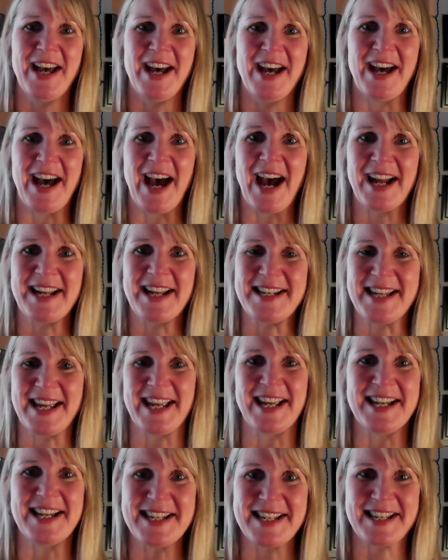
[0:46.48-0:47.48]

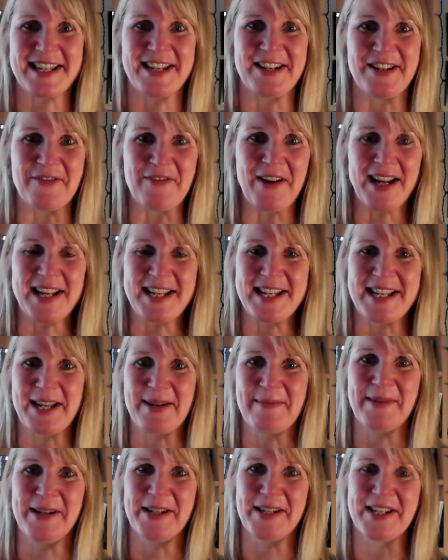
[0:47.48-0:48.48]
ideas and
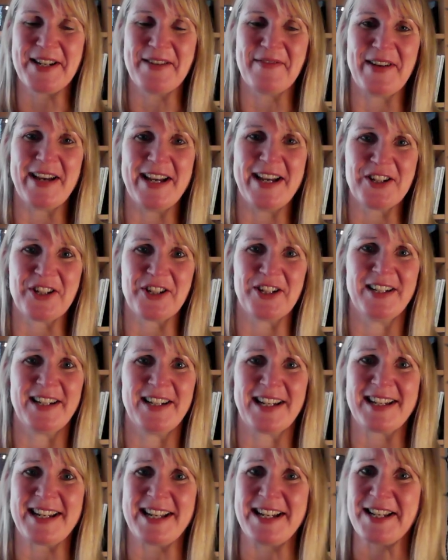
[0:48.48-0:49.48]
writing motivation
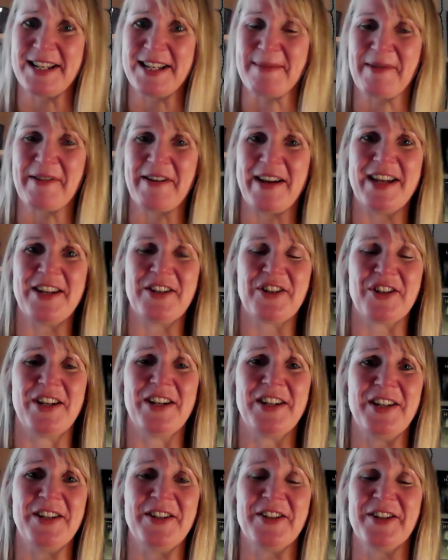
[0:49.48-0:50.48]
and
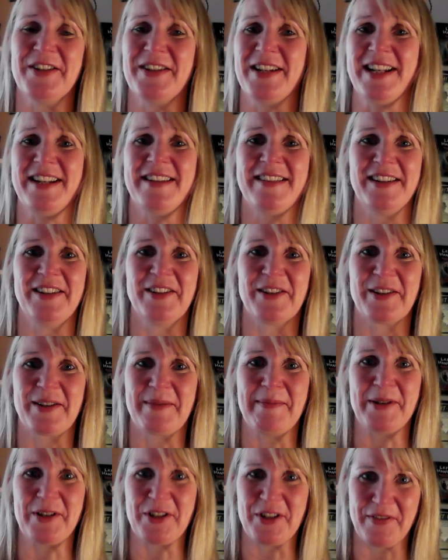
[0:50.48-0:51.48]
inspiration, you don't need to look
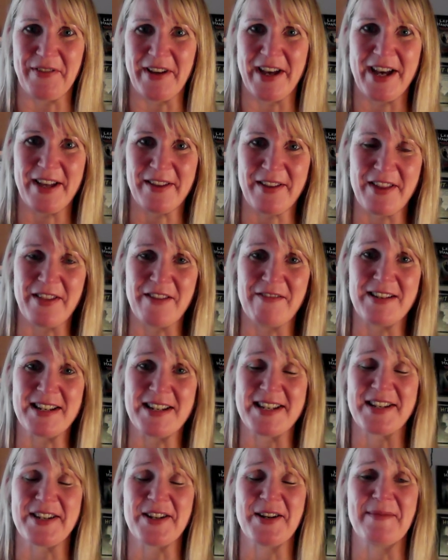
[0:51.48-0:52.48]
much further. There is
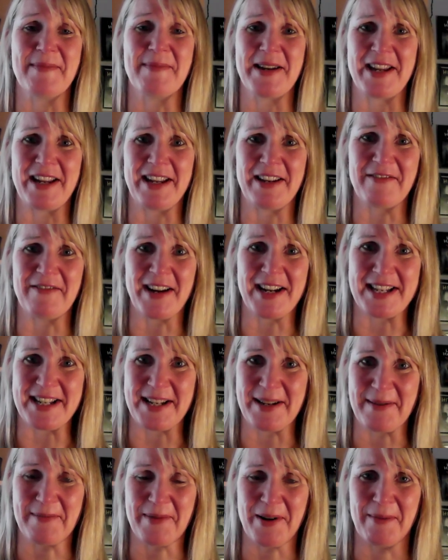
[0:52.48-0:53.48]
so many
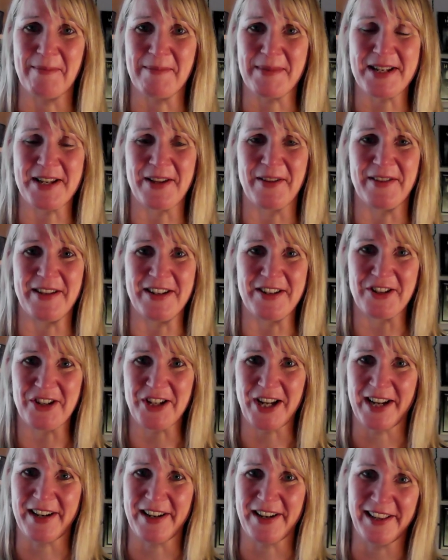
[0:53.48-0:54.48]
writing prompts on this
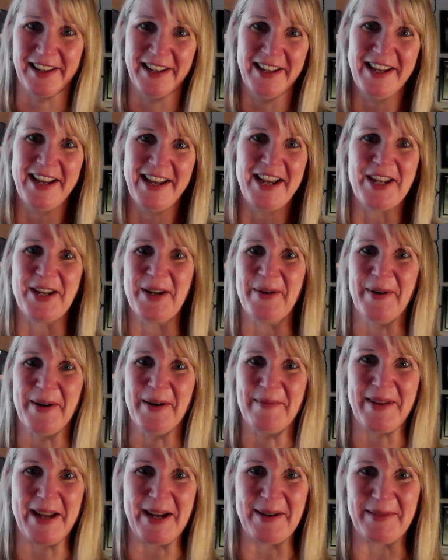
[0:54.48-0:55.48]
channel, you
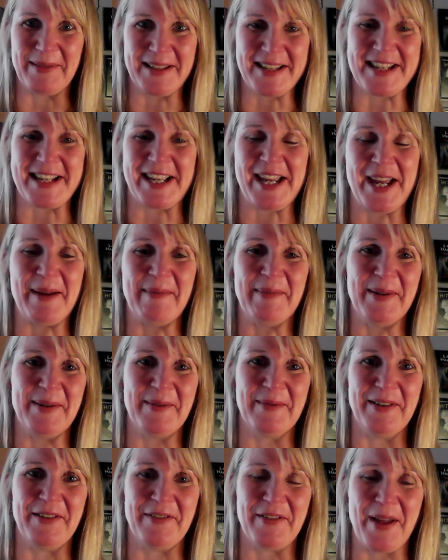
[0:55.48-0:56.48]
won't be able to keep
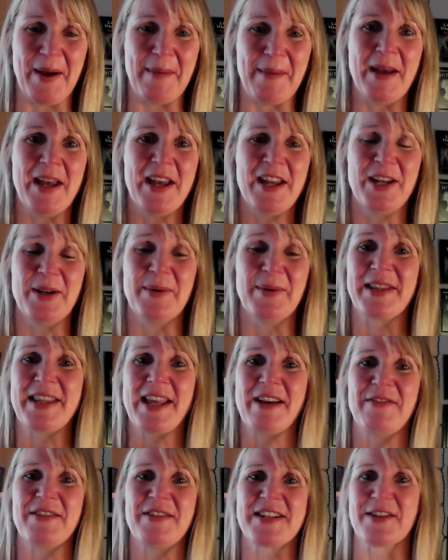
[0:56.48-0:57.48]
up with them. You will
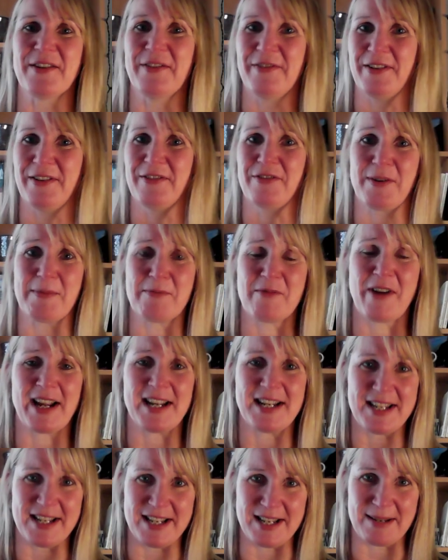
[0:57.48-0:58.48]
never suffer from
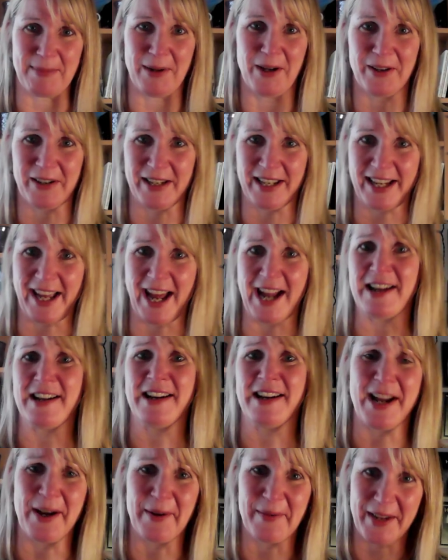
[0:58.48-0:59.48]
writer's block
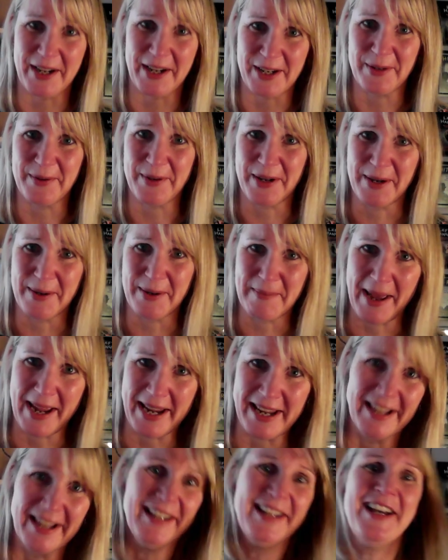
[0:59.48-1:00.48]
again now that you know
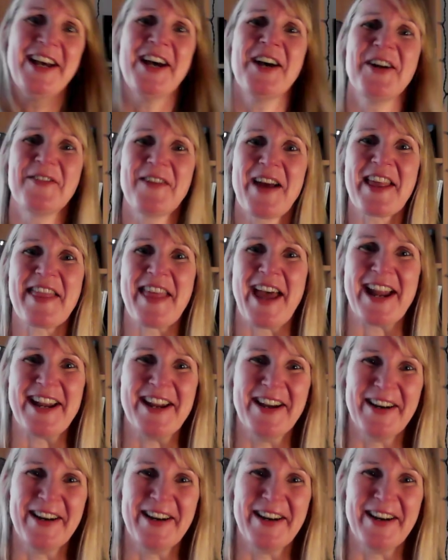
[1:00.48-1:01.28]
me. Right then,